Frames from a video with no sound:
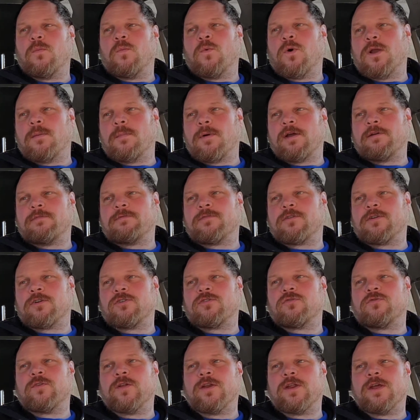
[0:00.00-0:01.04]
One of my
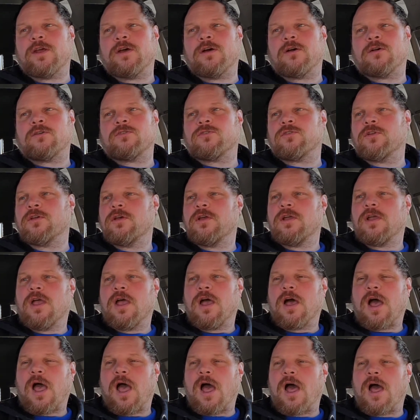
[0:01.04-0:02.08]
first videos.
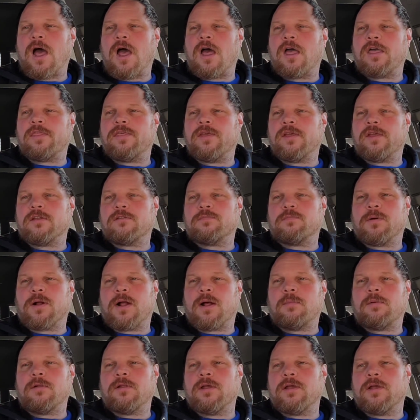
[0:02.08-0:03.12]
I think it's
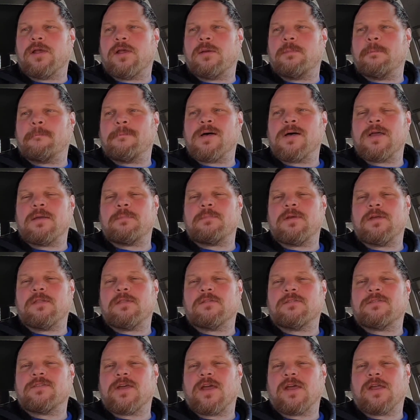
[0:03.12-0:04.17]
probably might be
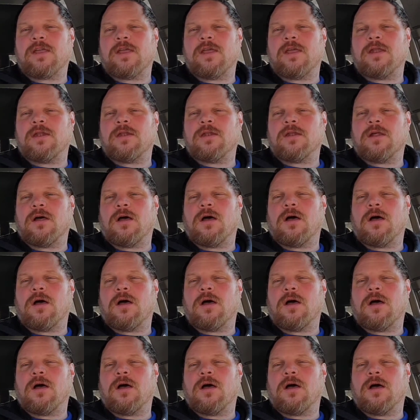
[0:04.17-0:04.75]
the second.